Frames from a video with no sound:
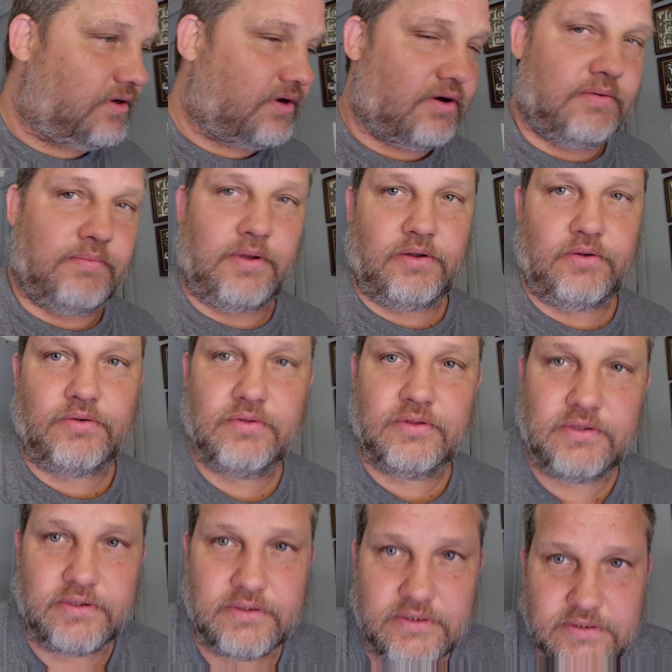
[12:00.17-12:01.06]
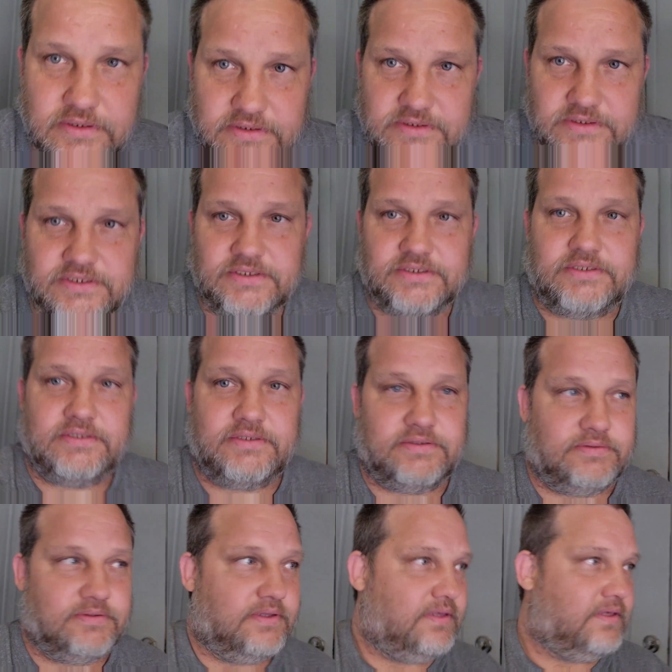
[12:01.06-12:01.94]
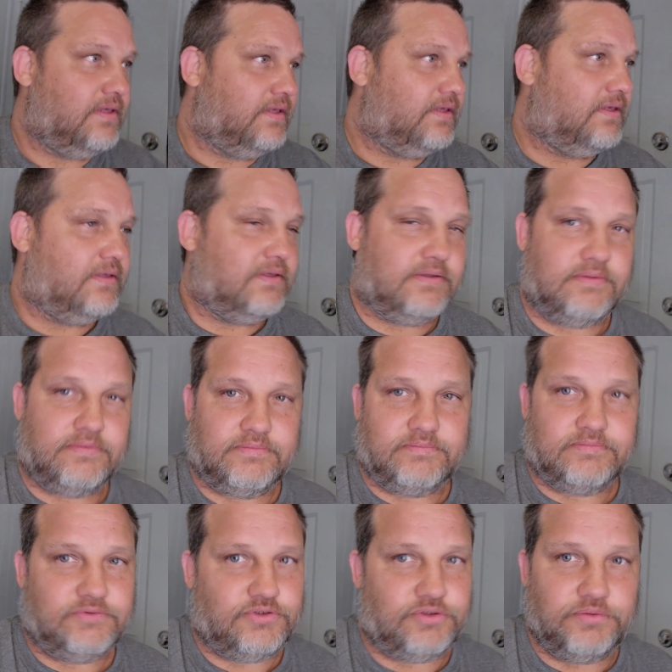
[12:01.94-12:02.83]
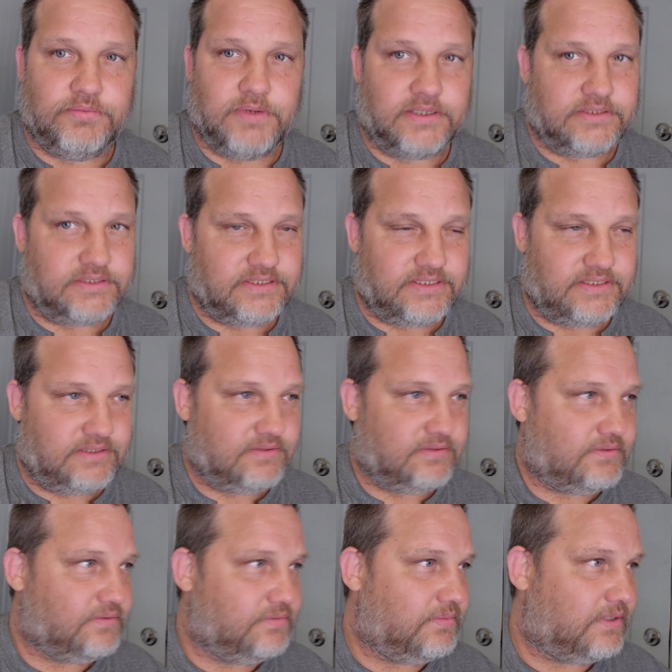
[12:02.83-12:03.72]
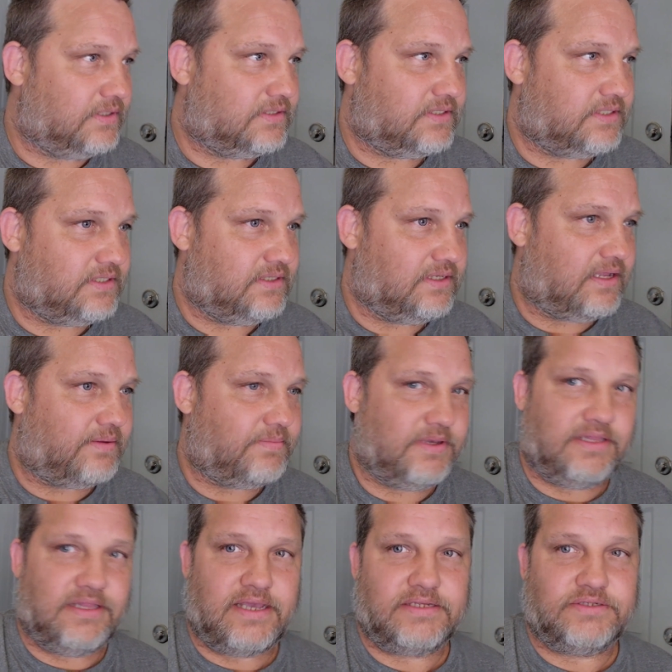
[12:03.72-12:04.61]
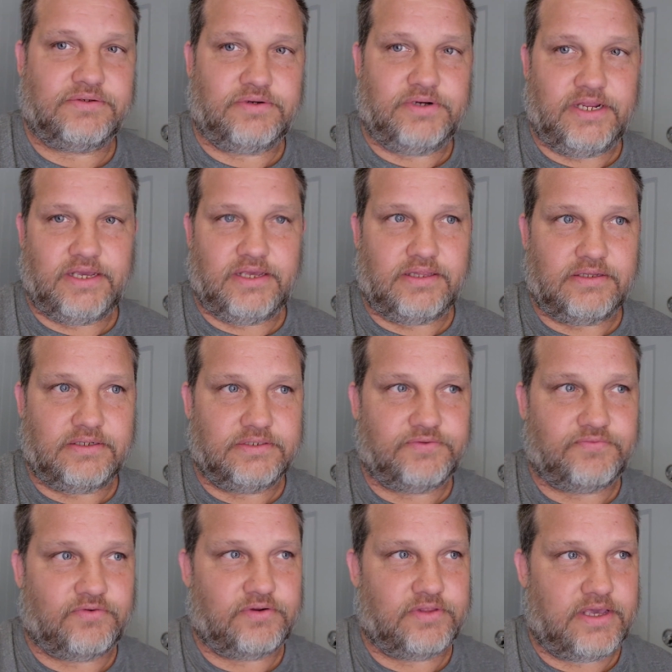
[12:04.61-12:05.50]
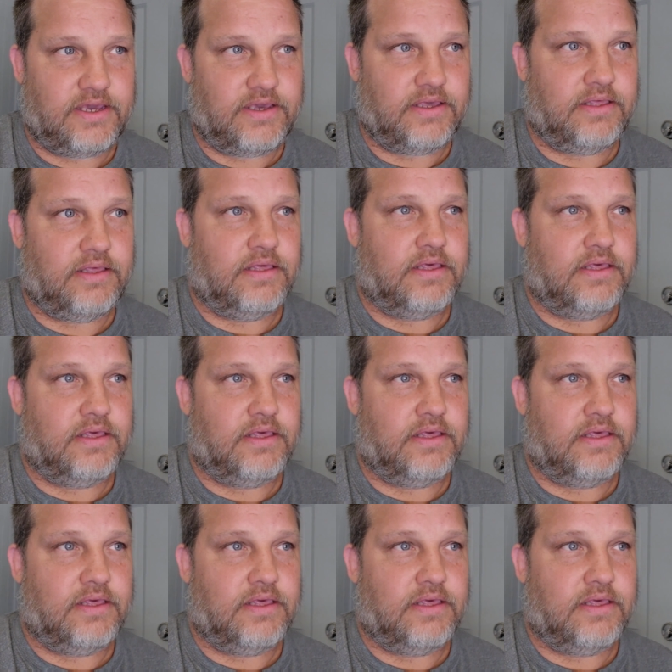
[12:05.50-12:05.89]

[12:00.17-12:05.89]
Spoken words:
turbo is just too much heat, too much heat. I mean, that's ridiculous for that